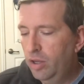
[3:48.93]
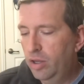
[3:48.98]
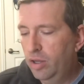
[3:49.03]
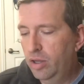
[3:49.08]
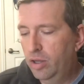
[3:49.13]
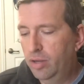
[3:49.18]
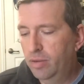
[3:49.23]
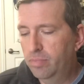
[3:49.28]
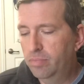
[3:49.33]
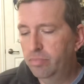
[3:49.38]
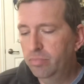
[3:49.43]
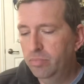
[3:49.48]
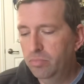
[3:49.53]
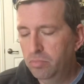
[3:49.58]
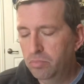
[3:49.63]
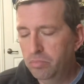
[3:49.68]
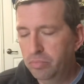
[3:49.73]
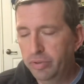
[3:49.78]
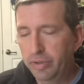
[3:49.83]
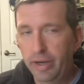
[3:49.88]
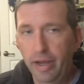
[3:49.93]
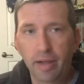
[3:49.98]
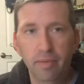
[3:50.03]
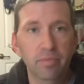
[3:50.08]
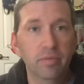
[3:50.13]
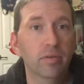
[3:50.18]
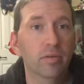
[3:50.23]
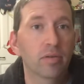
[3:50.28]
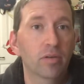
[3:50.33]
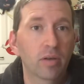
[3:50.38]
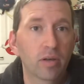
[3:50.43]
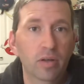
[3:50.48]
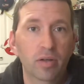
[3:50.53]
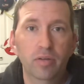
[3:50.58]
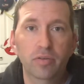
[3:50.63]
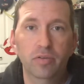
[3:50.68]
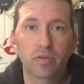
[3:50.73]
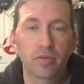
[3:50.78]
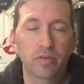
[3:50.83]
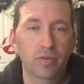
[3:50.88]
Um, perhaps
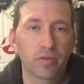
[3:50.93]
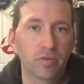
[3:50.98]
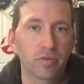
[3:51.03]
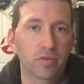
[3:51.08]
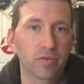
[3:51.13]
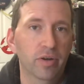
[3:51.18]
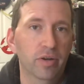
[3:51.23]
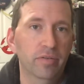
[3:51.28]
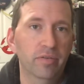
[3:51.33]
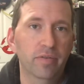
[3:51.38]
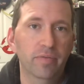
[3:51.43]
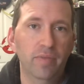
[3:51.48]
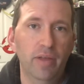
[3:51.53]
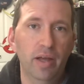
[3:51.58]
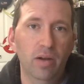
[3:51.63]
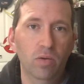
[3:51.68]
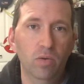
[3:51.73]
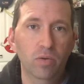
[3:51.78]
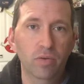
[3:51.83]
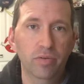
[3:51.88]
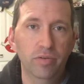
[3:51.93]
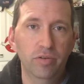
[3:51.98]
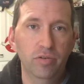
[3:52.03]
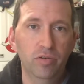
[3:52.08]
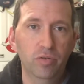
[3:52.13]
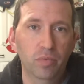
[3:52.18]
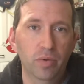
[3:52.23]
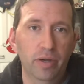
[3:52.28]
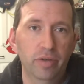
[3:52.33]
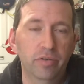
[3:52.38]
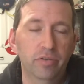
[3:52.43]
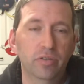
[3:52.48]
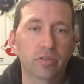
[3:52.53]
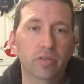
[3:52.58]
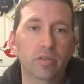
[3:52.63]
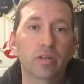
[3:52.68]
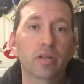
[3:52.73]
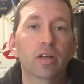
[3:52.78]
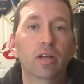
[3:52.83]
just the stress of that whole situation